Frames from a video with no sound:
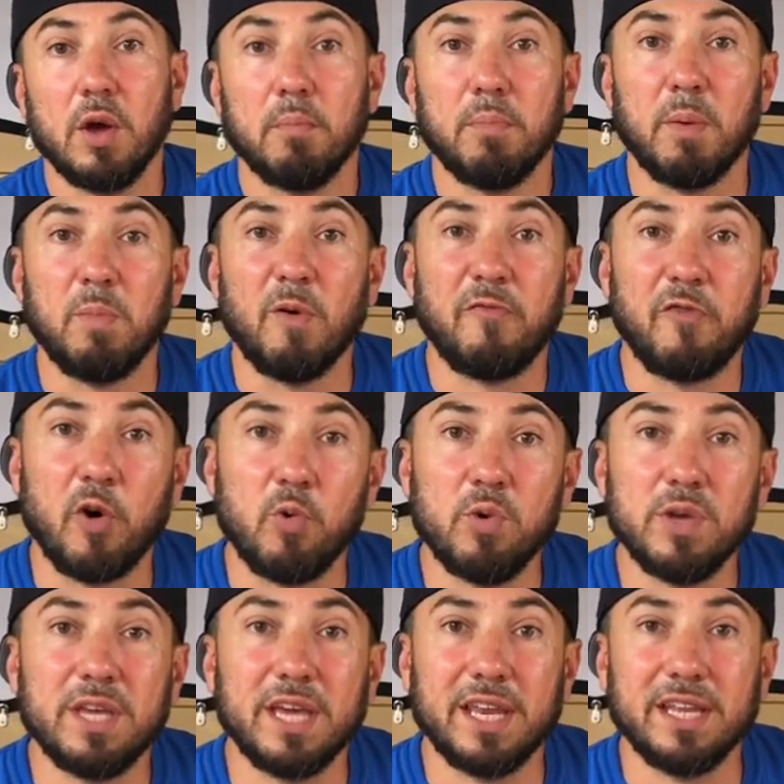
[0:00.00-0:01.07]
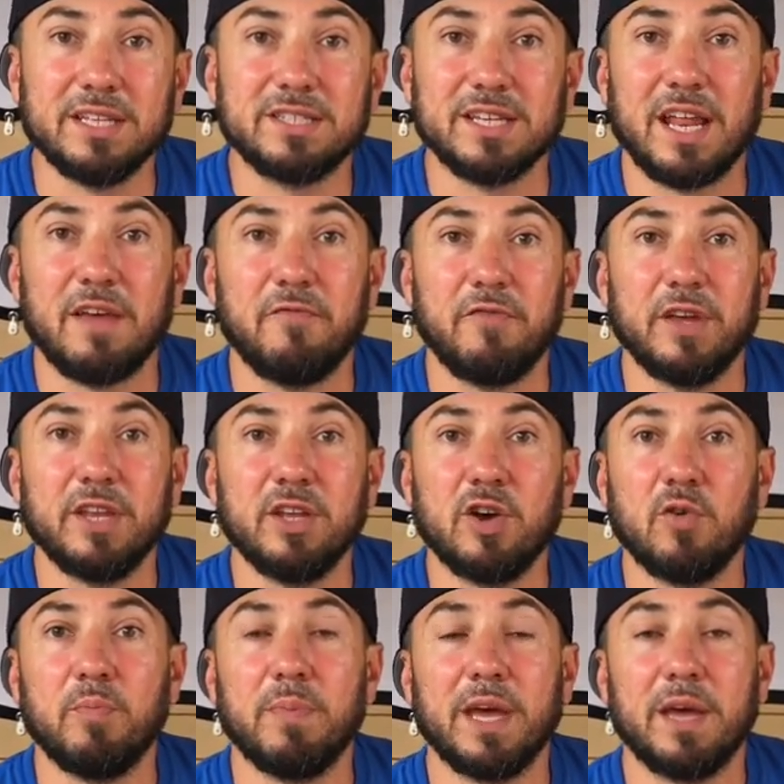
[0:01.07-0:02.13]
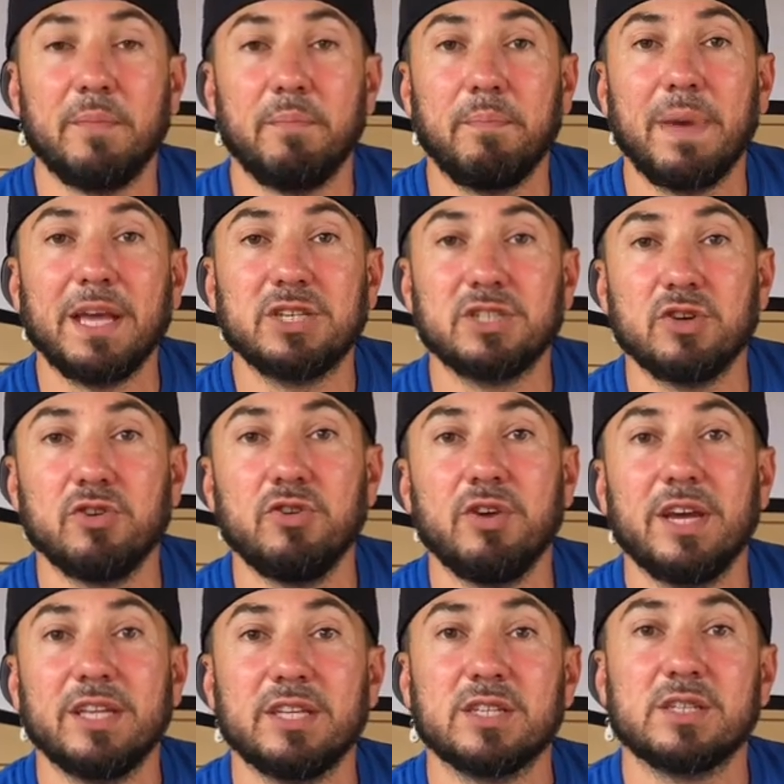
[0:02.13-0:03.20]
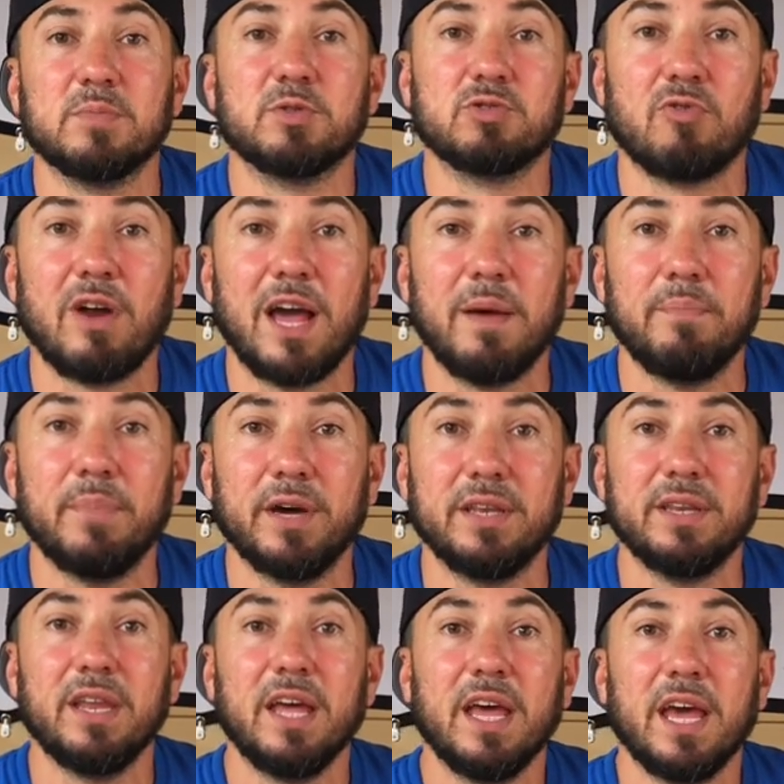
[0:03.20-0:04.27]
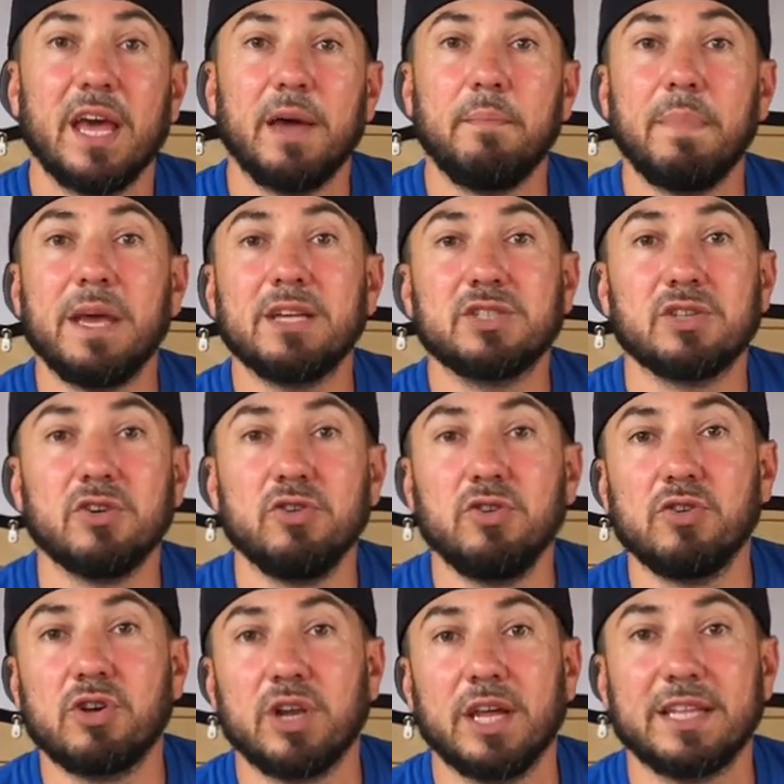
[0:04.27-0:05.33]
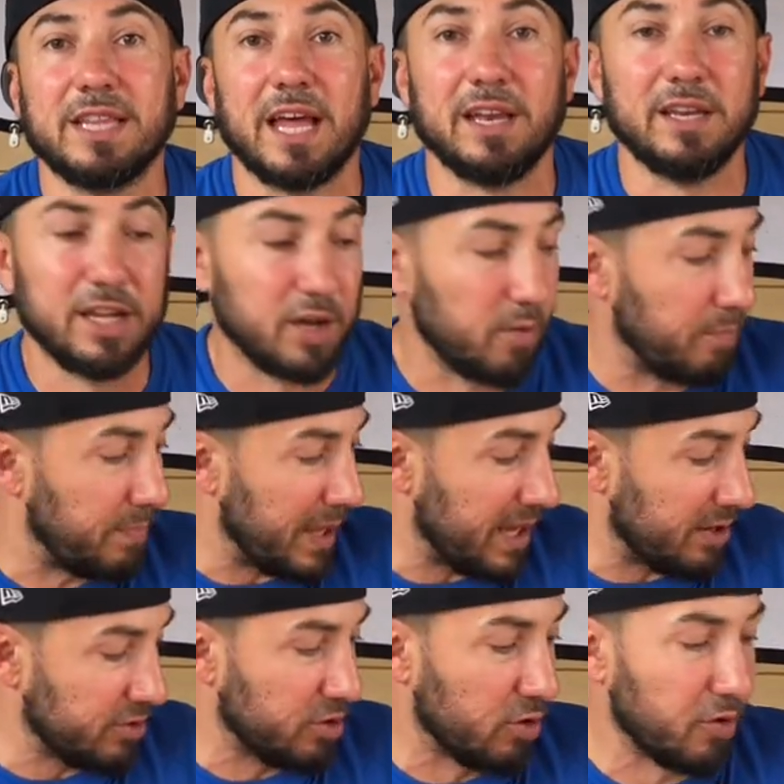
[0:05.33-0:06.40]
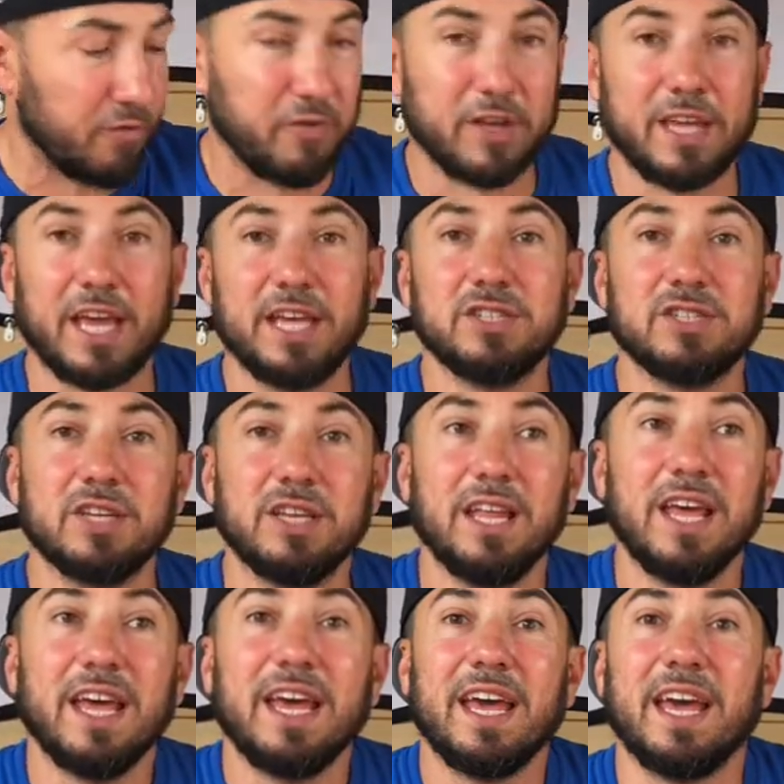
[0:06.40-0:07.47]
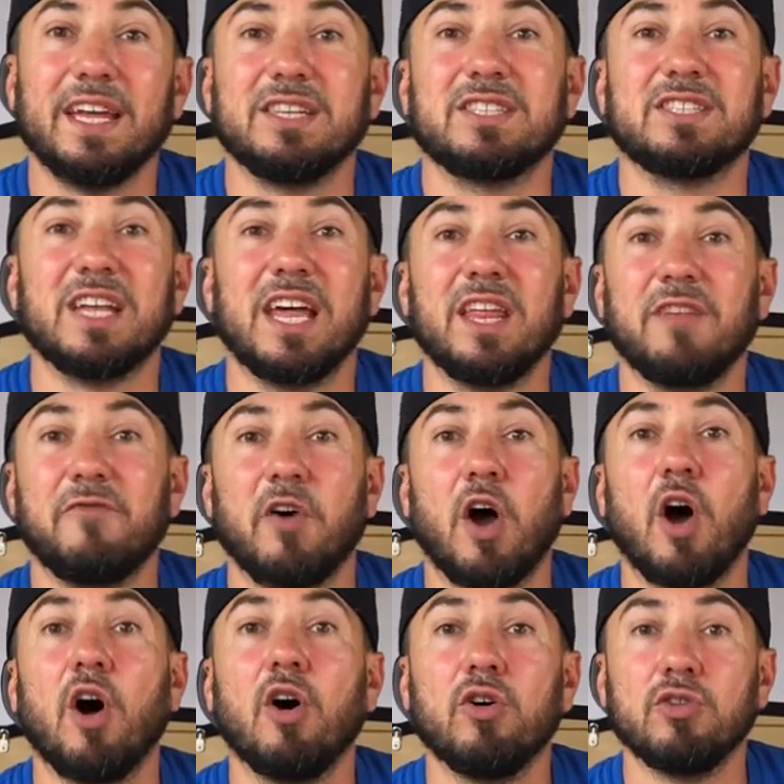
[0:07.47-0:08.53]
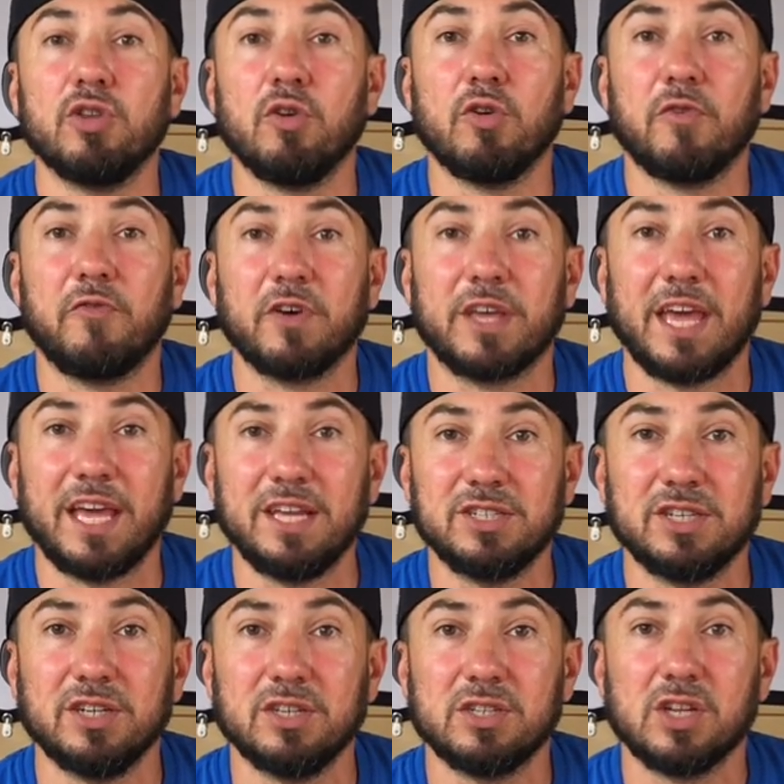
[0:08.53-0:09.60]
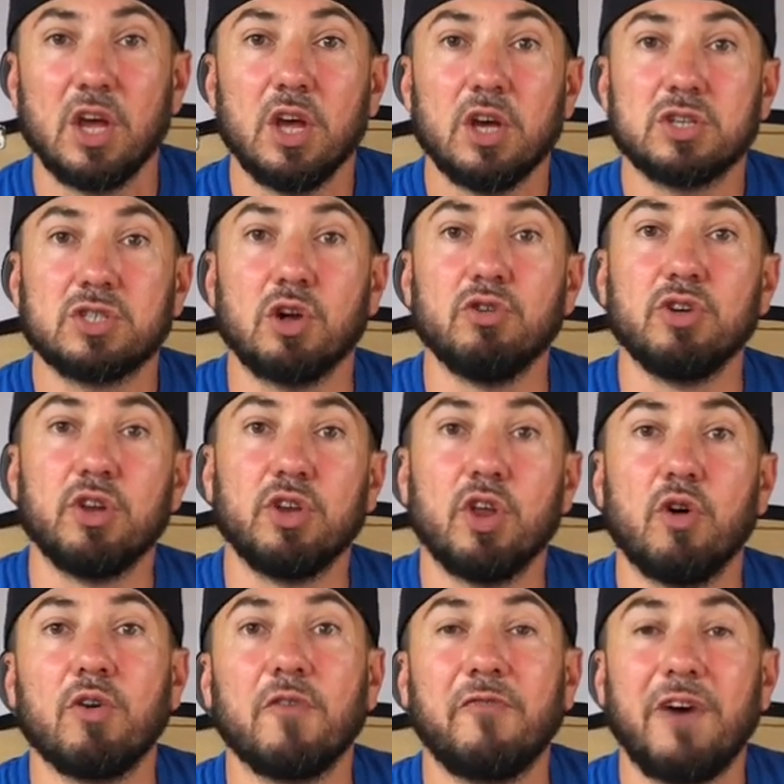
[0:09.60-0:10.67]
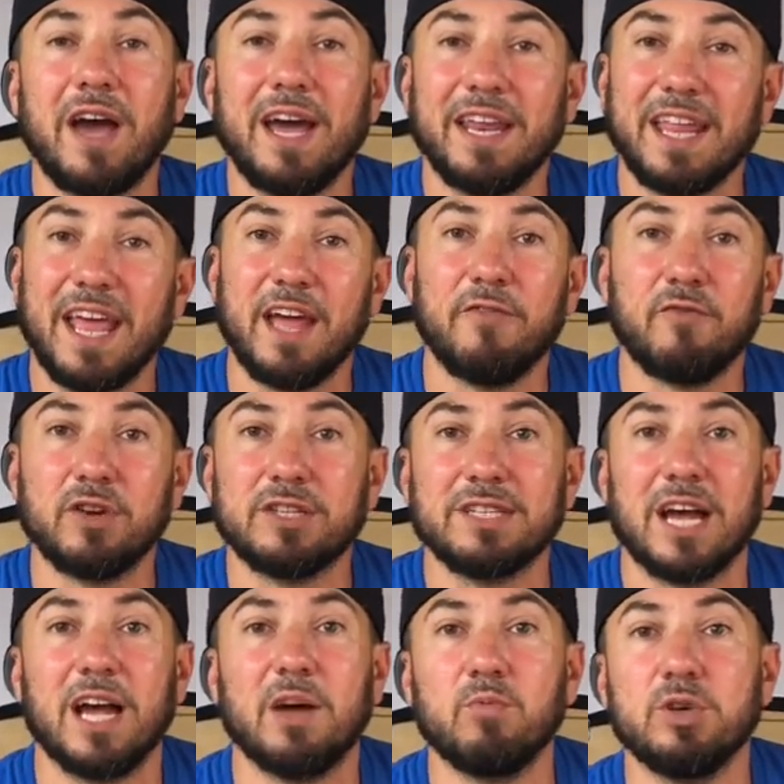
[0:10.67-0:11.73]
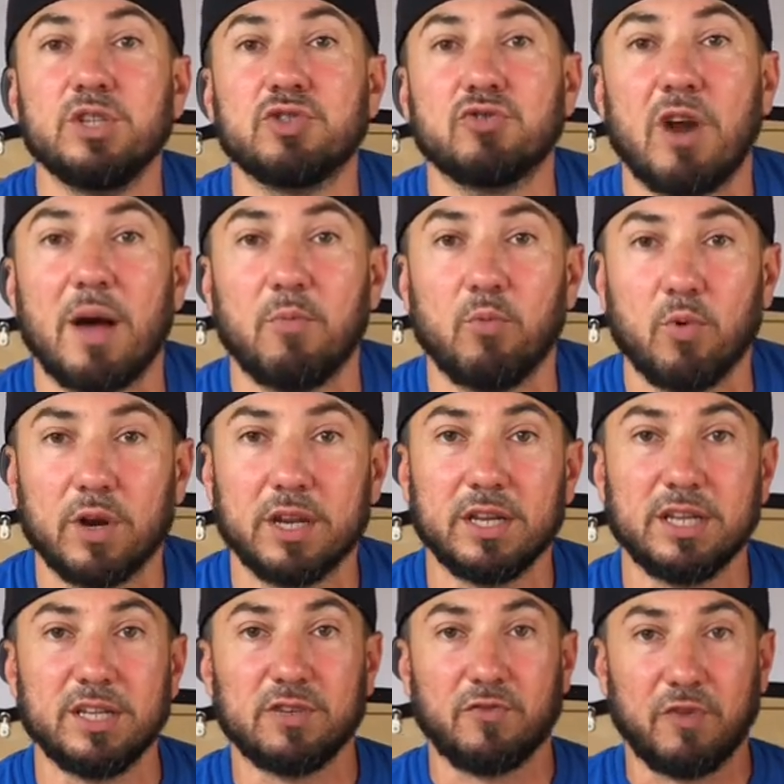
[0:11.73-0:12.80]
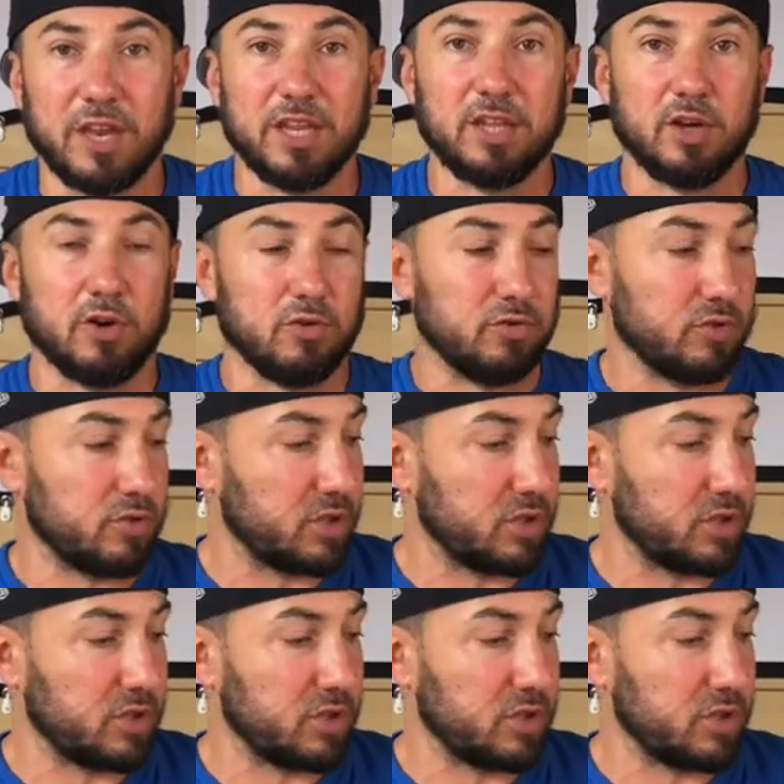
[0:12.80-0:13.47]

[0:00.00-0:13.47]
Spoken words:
But before we get into that video, man, make sure you hit the subscribe button and make sure you click that little bell notification and set it for all notifications so you're notified every time we drop one of these videos.